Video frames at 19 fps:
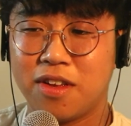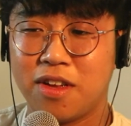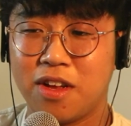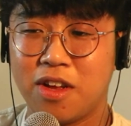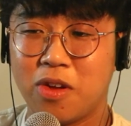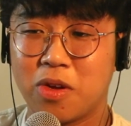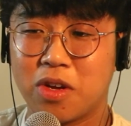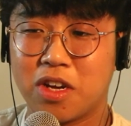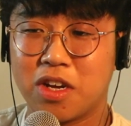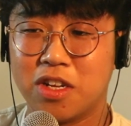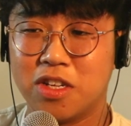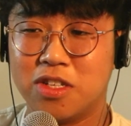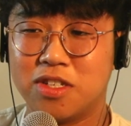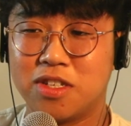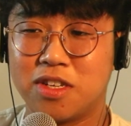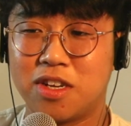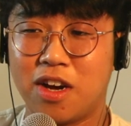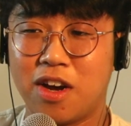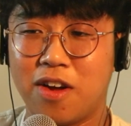
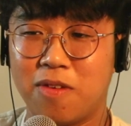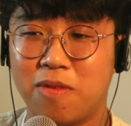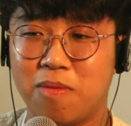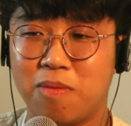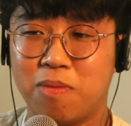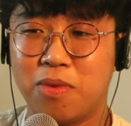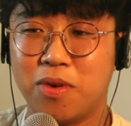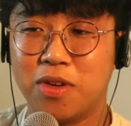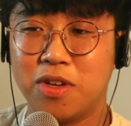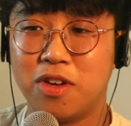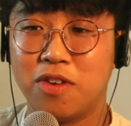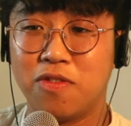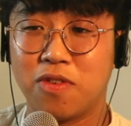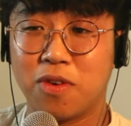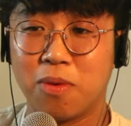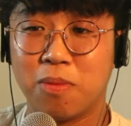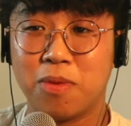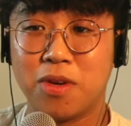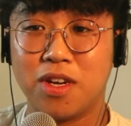kids got bullied
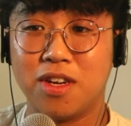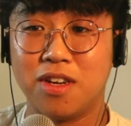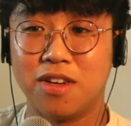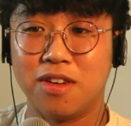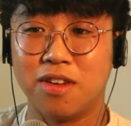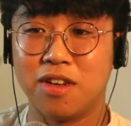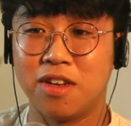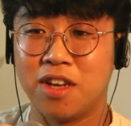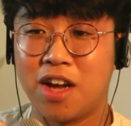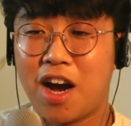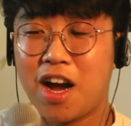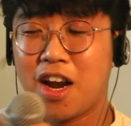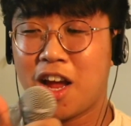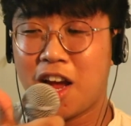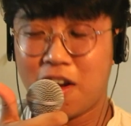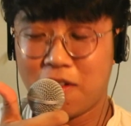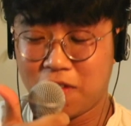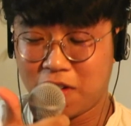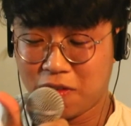for being not
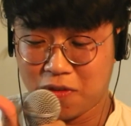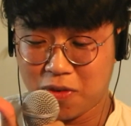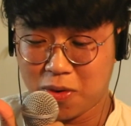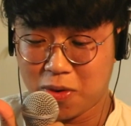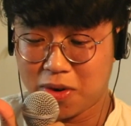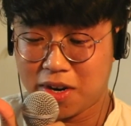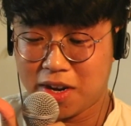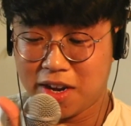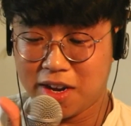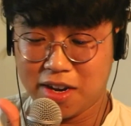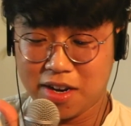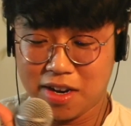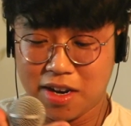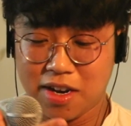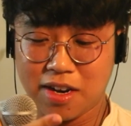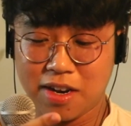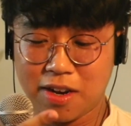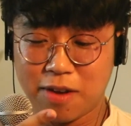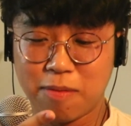having Fortnite,
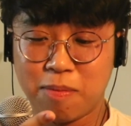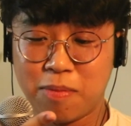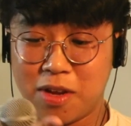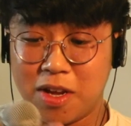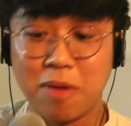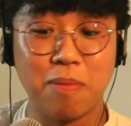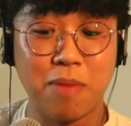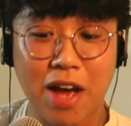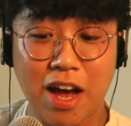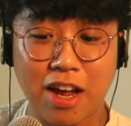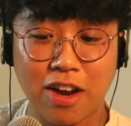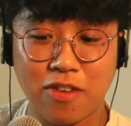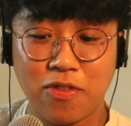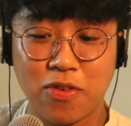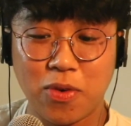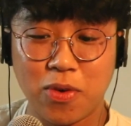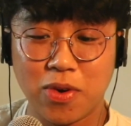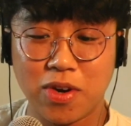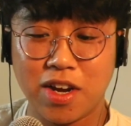being bad at
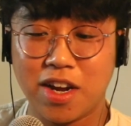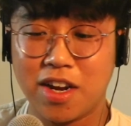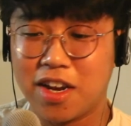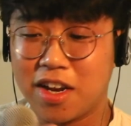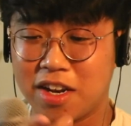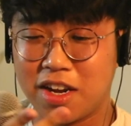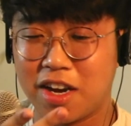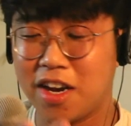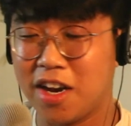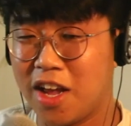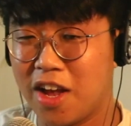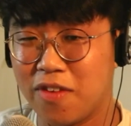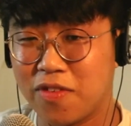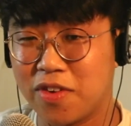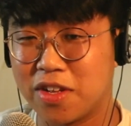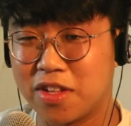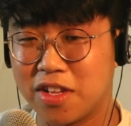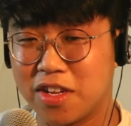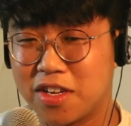Fortnite, and not
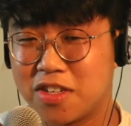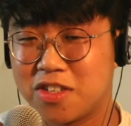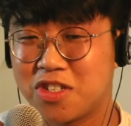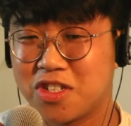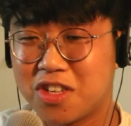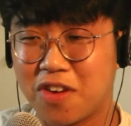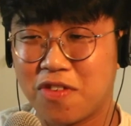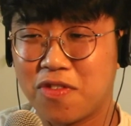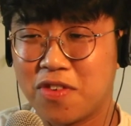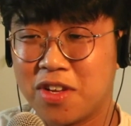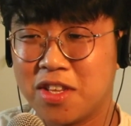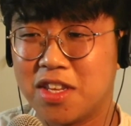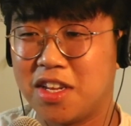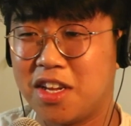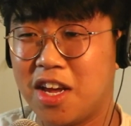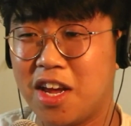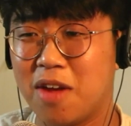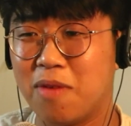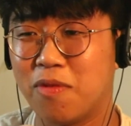having like stuff in the
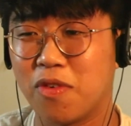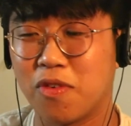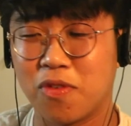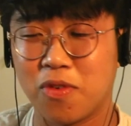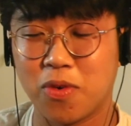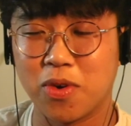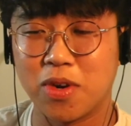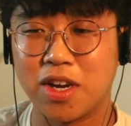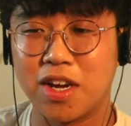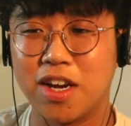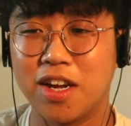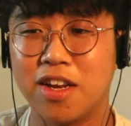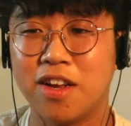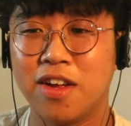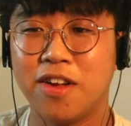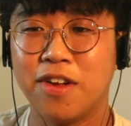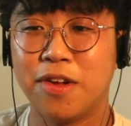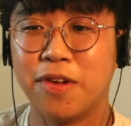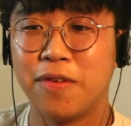game for Fortnite.
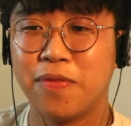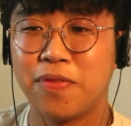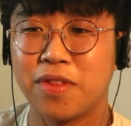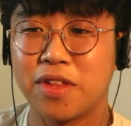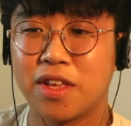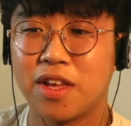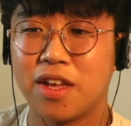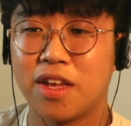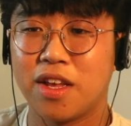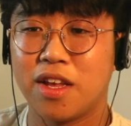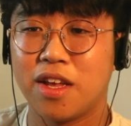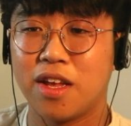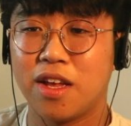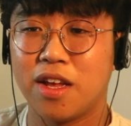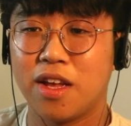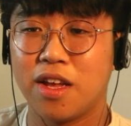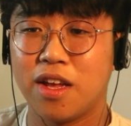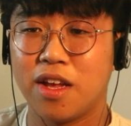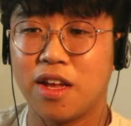
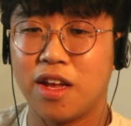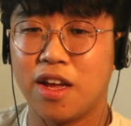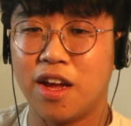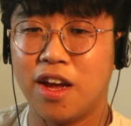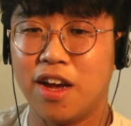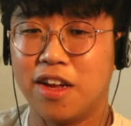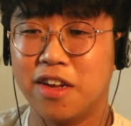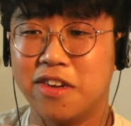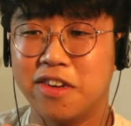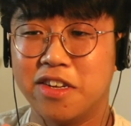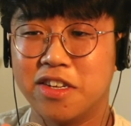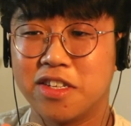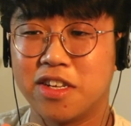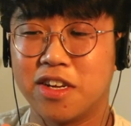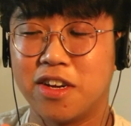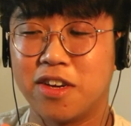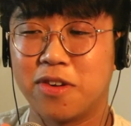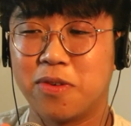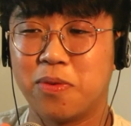And it's
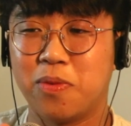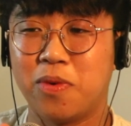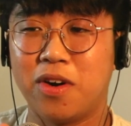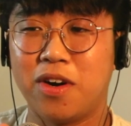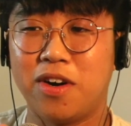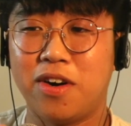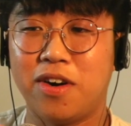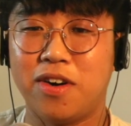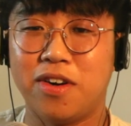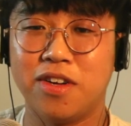like, well,